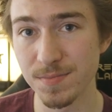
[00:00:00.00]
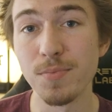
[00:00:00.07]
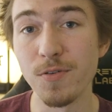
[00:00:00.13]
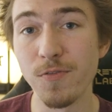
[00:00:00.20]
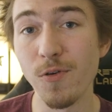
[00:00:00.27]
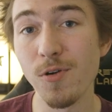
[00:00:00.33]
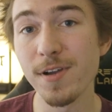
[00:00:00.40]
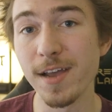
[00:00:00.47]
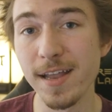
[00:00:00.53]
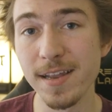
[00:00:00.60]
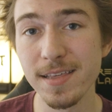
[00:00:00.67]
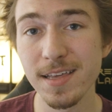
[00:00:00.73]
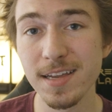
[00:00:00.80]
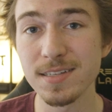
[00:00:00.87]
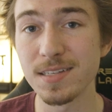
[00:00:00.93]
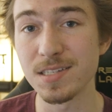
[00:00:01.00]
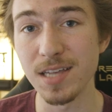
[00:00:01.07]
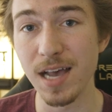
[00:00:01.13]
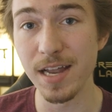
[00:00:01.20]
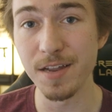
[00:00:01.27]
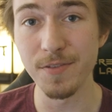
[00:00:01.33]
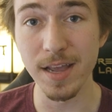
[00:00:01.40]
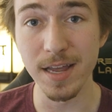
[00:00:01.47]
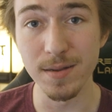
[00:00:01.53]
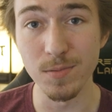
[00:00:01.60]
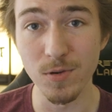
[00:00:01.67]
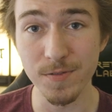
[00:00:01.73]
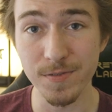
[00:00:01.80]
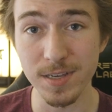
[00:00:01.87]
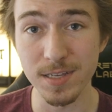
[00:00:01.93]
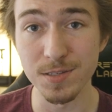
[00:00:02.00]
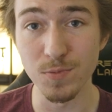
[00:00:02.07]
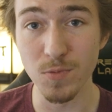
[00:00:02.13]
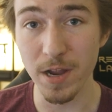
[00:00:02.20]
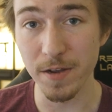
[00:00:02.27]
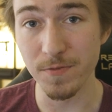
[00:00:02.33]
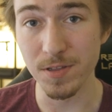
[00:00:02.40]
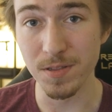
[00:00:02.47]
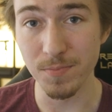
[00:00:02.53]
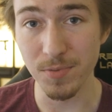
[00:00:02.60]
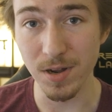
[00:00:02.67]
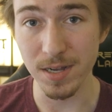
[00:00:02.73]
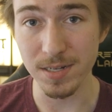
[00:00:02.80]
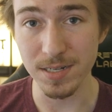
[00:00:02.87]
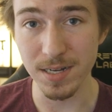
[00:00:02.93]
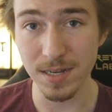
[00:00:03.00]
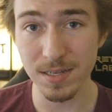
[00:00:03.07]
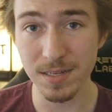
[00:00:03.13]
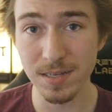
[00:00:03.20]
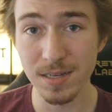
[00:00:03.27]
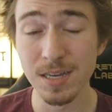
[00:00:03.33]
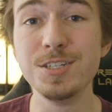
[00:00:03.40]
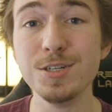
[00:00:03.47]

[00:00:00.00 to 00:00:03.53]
Before anything, decide if anamorphic is right for the project.